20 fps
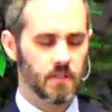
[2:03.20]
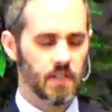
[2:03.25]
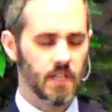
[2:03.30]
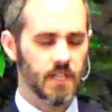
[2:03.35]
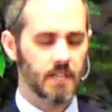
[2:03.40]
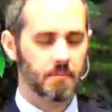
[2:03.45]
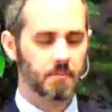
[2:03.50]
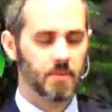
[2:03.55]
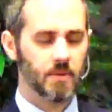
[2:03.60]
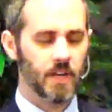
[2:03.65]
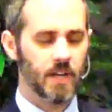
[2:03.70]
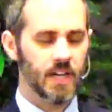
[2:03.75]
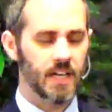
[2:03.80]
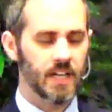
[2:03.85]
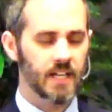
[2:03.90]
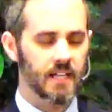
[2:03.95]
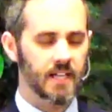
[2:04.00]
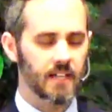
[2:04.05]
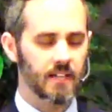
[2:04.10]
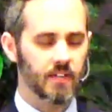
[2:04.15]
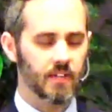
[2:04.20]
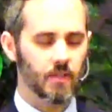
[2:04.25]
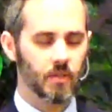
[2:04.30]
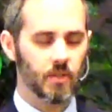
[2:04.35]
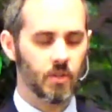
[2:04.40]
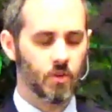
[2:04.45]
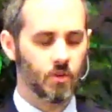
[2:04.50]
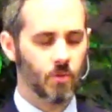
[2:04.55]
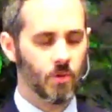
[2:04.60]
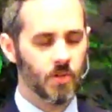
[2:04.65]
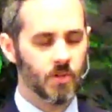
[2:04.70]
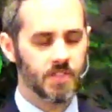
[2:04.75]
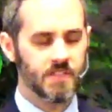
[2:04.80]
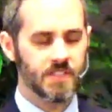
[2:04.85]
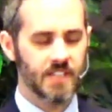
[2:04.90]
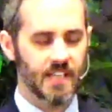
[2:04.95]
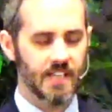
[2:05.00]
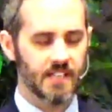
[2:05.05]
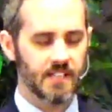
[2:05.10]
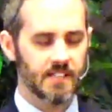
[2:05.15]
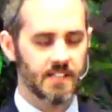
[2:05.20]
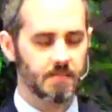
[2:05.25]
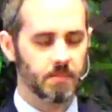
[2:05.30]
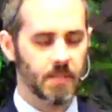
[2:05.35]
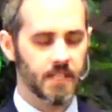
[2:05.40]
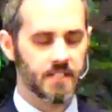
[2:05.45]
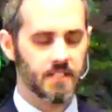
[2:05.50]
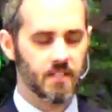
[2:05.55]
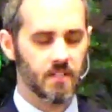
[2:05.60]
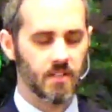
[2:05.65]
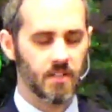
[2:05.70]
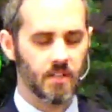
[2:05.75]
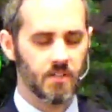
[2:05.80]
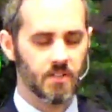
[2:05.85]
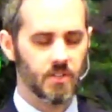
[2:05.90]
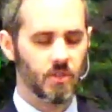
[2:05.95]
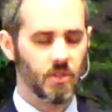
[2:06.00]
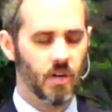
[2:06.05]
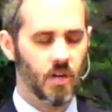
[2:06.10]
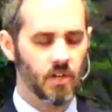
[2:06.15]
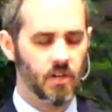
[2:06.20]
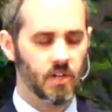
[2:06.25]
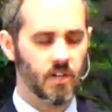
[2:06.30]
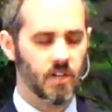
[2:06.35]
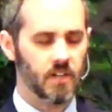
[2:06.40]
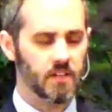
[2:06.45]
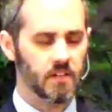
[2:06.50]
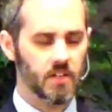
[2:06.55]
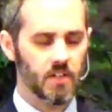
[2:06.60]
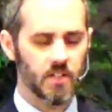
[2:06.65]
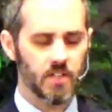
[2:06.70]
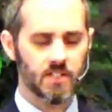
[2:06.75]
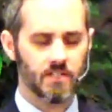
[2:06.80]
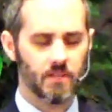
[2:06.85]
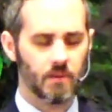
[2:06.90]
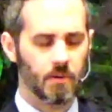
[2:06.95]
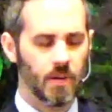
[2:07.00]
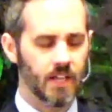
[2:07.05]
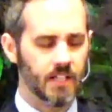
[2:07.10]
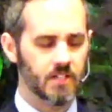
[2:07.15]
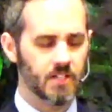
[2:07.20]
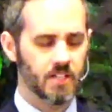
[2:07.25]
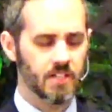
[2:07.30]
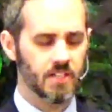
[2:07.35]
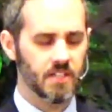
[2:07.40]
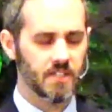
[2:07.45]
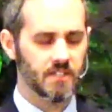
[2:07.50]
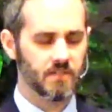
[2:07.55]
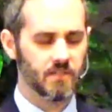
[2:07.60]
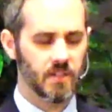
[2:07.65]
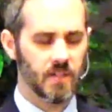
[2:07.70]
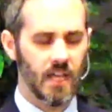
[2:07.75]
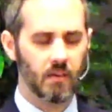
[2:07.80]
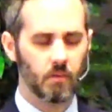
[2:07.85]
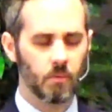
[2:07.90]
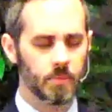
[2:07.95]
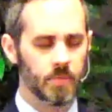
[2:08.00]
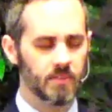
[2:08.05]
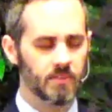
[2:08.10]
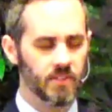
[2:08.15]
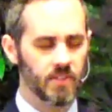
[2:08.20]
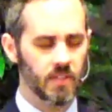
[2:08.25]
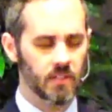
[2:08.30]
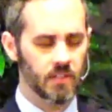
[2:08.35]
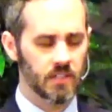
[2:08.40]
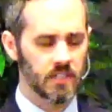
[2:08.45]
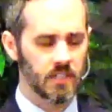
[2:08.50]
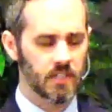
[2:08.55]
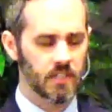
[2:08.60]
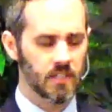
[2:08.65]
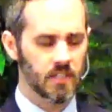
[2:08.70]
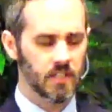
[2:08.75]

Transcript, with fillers: God, I pray, you, your word says, blessed are those who hunger and thirst for righteousness, for they will be filled.